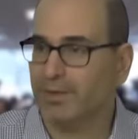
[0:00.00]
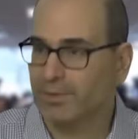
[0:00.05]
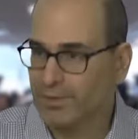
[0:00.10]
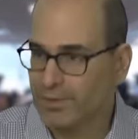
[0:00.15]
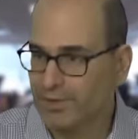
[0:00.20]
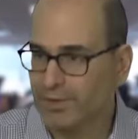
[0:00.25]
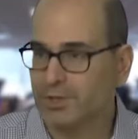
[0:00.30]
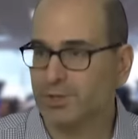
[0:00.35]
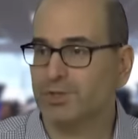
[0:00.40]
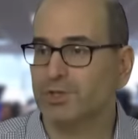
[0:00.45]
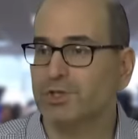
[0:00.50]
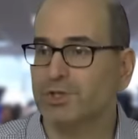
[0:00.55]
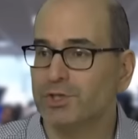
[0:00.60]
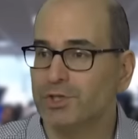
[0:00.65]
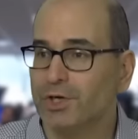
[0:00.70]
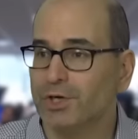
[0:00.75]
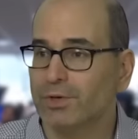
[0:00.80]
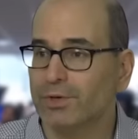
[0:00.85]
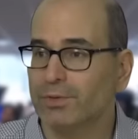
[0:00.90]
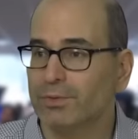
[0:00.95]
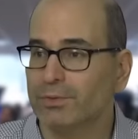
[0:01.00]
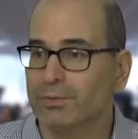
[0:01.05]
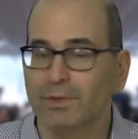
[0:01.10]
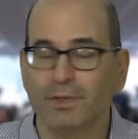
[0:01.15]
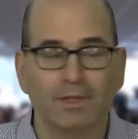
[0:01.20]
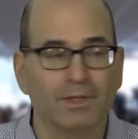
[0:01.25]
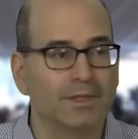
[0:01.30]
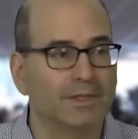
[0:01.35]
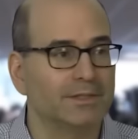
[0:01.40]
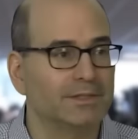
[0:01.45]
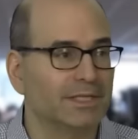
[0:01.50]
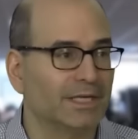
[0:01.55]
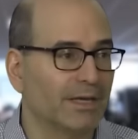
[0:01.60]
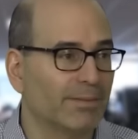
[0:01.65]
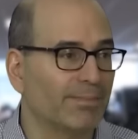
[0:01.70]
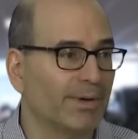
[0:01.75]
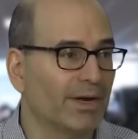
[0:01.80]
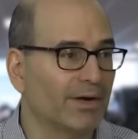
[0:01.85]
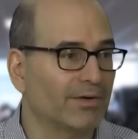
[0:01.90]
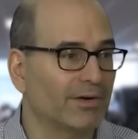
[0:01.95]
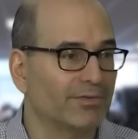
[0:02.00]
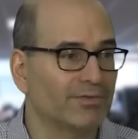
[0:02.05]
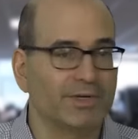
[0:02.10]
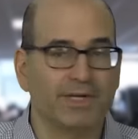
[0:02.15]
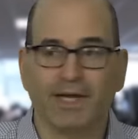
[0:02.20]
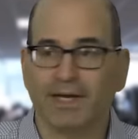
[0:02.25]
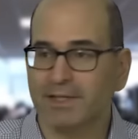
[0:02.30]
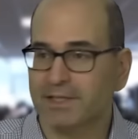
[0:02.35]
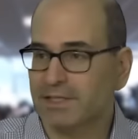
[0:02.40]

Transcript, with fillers: Here are the things you can do to get better every day.